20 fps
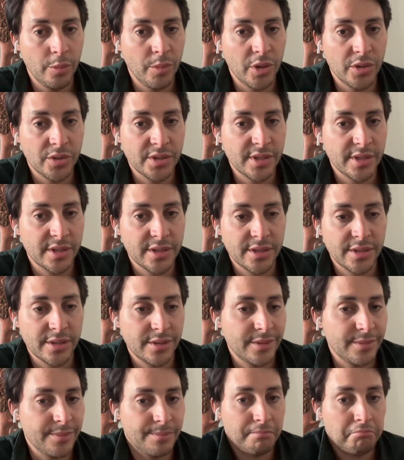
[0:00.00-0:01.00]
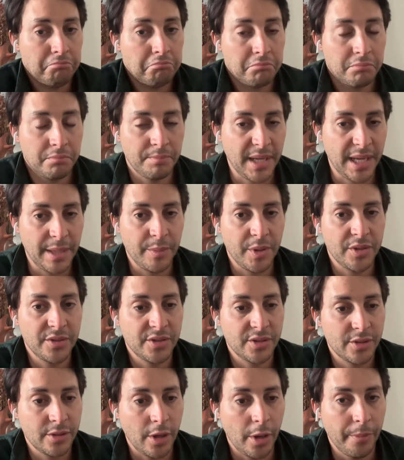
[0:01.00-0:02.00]
months
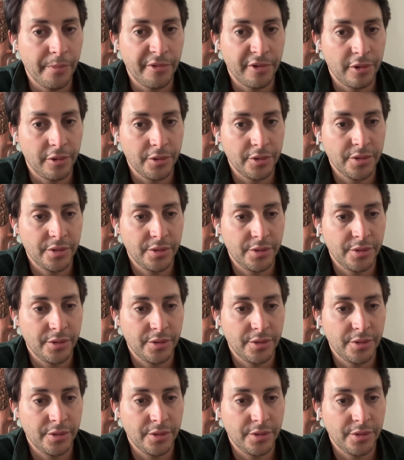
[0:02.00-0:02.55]
payments upfront.